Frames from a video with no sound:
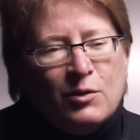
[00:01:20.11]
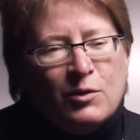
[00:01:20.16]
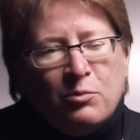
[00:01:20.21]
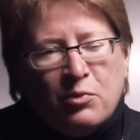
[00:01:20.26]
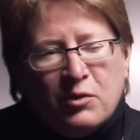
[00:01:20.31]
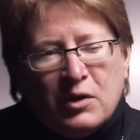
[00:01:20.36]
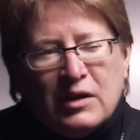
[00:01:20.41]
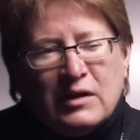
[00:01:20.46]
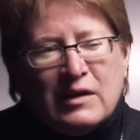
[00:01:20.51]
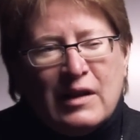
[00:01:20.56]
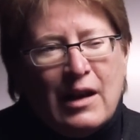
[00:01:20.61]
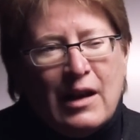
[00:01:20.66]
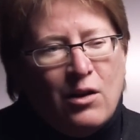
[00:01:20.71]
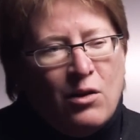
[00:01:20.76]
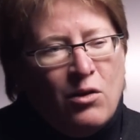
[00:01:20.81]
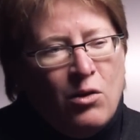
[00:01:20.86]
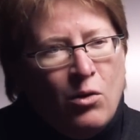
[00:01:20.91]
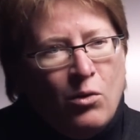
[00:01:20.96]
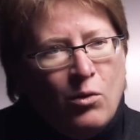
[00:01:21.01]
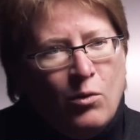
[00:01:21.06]
who brings that
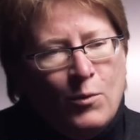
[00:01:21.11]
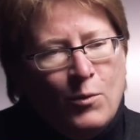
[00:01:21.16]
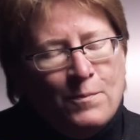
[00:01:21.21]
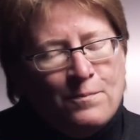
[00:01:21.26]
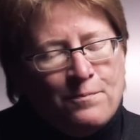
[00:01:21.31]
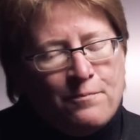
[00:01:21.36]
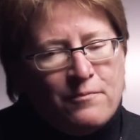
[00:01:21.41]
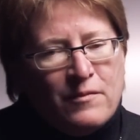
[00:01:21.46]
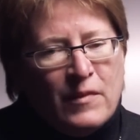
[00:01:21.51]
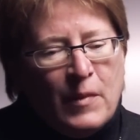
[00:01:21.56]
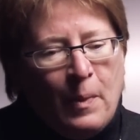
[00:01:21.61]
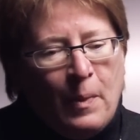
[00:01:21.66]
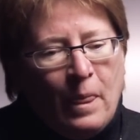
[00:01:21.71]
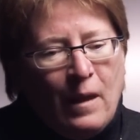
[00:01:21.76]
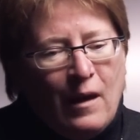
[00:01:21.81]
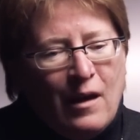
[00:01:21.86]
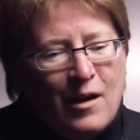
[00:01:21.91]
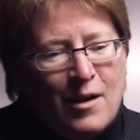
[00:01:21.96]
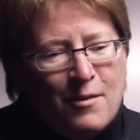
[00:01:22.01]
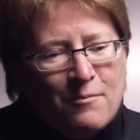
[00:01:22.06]
whole
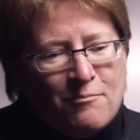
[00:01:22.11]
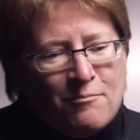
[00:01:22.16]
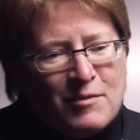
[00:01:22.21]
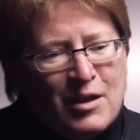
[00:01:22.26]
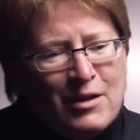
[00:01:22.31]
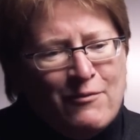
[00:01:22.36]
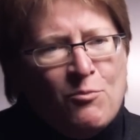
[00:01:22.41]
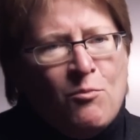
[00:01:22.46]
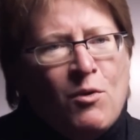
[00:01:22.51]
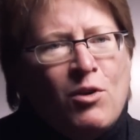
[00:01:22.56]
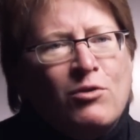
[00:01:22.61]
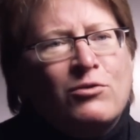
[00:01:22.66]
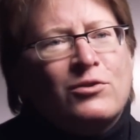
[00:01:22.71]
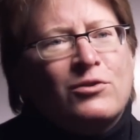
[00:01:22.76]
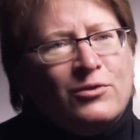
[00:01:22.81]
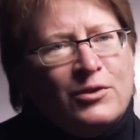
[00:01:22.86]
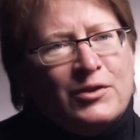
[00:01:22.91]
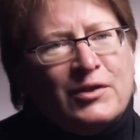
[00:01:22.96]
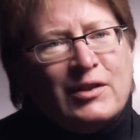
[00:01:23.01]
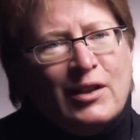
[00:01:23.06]
um, kind of
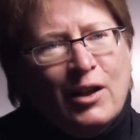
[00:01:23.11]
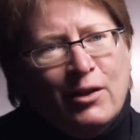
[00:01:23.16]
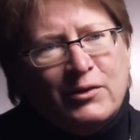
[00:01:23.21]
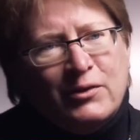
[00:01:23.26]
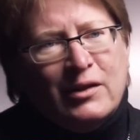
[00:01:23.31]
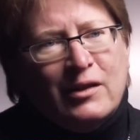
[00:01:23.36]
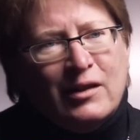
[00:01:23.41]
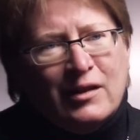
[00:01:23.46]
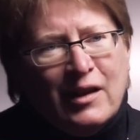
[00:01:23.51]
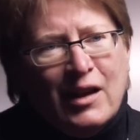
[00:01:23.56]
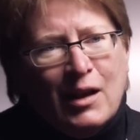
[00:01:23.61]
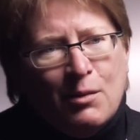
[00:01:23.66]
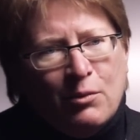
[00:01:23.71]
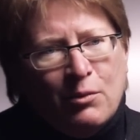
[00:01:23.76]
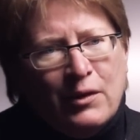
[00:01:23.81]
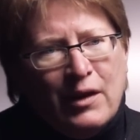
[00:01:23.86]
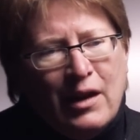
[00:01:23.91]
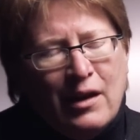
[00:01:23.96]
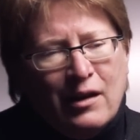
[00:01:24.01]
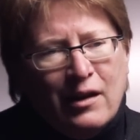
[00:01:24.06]
emotional self to the table,
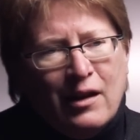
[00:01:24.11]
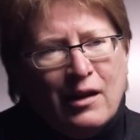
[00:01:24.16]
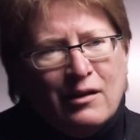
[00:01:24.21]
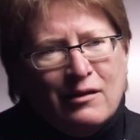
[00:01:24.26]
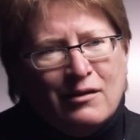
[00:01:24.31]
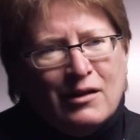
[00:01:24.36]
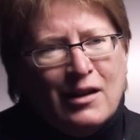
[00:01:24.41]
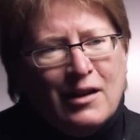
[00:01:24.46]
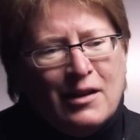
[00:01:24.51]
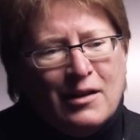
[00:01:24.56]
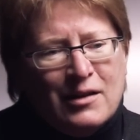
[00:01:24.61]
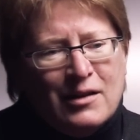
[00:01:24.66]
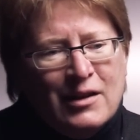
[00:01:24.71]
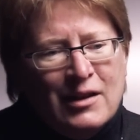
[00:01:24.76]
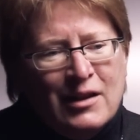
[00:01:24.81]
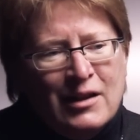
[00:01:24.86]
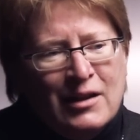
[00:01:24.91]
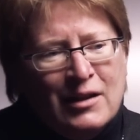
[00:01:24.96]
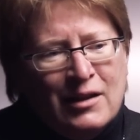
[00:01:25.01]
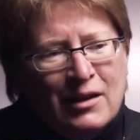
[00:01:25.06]
that, that uh,
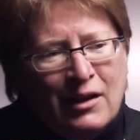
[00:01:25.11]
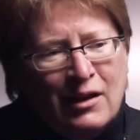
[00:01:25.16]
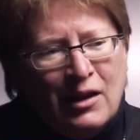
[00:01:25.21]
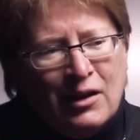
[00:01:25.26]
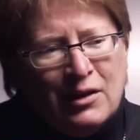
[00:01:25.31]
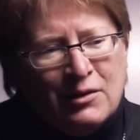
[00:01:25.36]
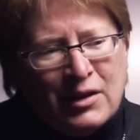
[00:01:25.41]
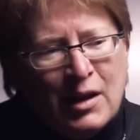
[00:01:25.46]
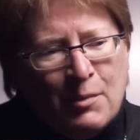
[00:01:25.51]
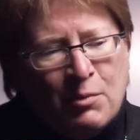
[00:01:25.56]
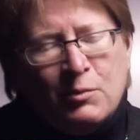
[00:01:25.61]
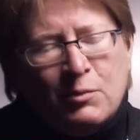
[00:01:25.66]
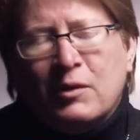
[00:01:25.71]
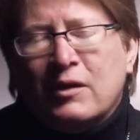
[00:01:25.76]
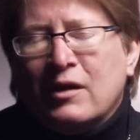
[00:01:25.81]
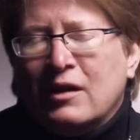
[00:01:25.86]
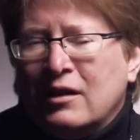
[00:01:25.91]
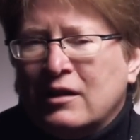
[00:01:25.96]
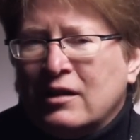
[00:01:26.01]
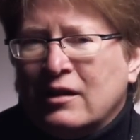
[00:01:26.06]
uh, coupled with
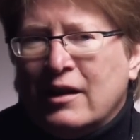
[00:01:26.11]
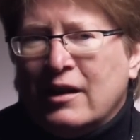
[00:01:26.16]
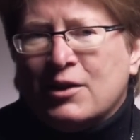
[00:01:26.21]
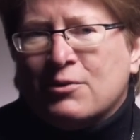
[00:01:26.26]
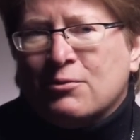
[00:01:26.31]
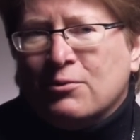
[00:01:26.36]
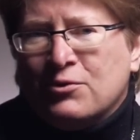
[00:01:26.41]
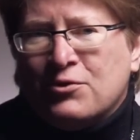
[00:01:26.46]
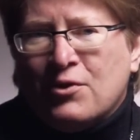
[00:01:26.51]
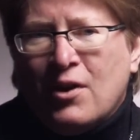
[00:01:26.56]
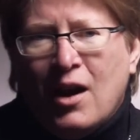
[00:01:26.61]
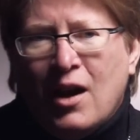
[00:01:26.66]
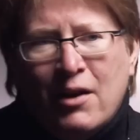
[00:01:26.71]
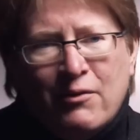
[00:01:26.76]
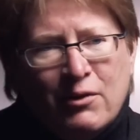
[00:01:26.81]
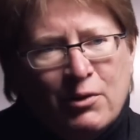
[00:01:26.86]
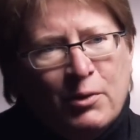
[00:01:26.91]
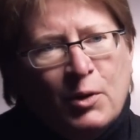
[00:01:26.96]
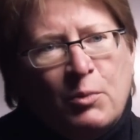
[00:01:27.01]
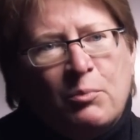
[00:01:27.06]
an intellectual drive
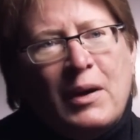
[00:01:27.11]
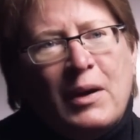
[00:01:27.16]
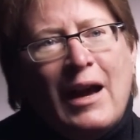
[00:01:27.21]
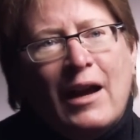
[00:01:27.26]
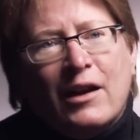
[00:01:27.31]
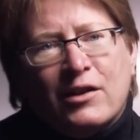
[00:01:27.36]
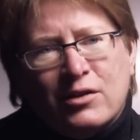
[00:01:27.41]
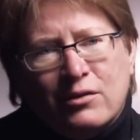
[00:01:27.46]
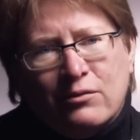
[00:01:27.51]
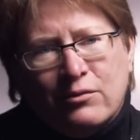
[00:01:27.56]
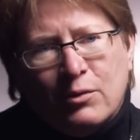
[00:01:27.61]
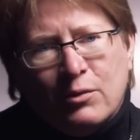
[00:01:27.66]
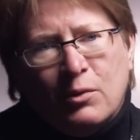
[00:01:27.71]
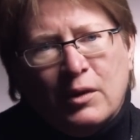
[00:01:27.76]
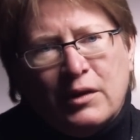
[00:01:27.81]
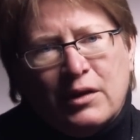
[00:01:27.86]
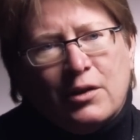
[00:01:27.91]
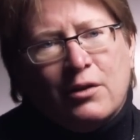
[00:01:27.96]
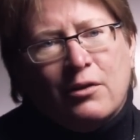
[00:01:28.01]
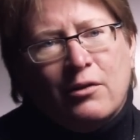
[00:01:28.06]
and a real passion for
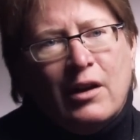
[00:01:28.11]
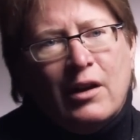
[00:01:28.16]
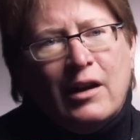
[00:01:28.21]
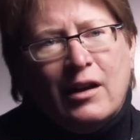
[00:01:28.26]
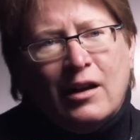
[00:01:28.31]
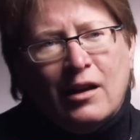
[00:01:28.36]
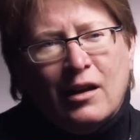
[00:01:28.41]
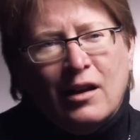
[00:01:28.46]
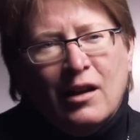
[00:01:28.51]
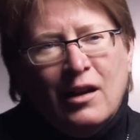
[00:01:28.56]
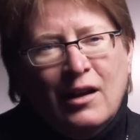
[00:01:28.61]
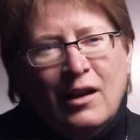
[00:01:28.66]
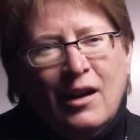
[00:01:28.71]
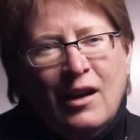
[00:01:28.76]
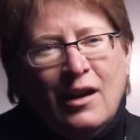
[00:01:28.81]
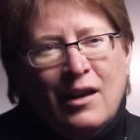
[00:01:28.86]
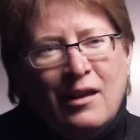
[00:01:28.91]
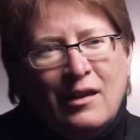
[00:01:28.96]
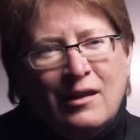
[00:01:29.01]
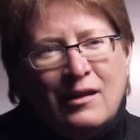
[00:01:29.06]
what they're creating,
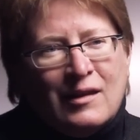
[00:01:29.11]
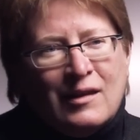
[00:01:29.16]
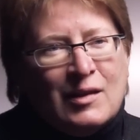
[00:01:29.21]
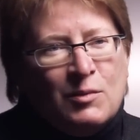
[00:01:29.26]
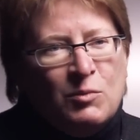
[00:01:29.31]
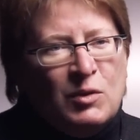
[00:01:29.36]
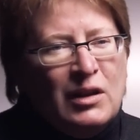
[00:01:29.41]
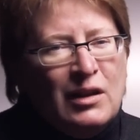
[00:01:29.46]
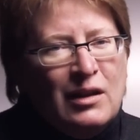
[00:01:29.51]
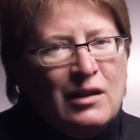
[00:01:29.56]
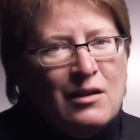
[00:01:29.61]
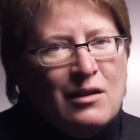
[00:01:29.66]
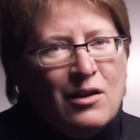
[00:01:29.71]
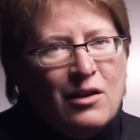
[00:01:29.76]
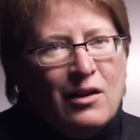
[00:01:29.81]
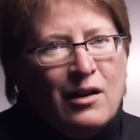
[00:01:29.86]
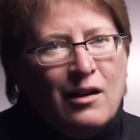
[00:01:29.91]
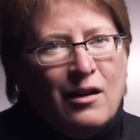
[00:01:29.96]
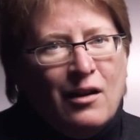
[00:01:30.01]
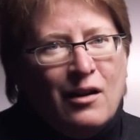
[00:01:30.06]
to me,
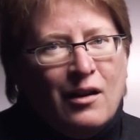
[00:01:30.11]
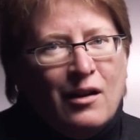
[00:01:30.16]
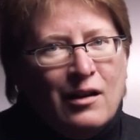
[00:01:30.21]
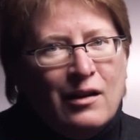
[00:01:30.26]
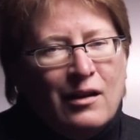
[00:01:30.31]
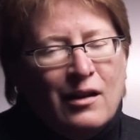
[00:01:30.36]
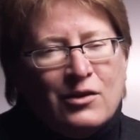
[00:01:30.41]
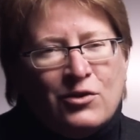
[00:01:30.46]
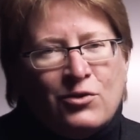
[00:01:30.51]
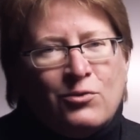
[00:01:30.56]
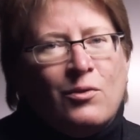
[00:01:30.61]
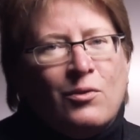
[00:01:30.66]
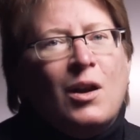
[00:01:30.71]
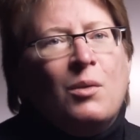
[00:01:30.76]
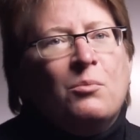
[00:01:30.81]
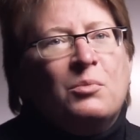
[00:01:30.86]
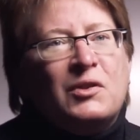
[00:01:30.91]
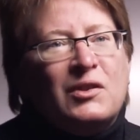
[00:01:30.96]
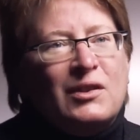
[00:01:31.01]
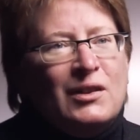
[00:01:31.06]
uh,
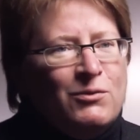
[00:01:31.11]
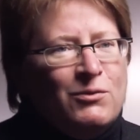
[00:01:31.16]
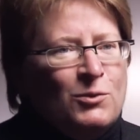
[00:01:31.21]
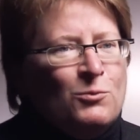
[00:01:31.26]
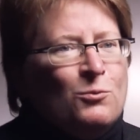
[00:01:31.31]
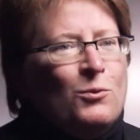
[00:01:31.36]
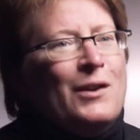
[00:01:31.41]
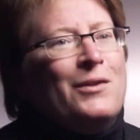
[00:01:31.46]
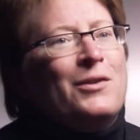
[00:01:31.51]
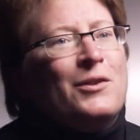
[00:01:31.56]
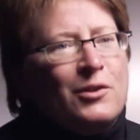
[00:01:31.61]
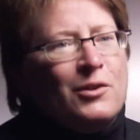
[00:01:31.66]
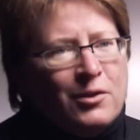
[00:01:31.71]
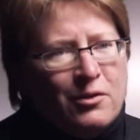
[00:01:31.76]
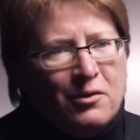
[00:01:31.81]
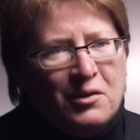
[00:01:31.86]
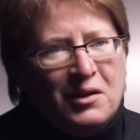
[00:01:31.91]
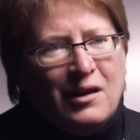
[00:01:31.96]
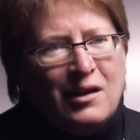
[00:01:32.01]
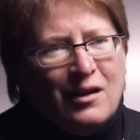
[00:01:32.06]
trumps even what they're
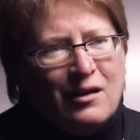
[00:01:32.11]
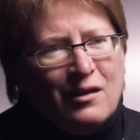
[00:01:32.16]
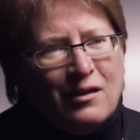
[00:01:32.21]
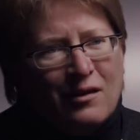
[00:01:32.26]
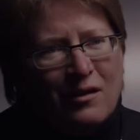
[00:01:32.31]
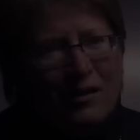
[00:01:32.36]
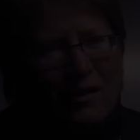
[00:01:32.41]
creating.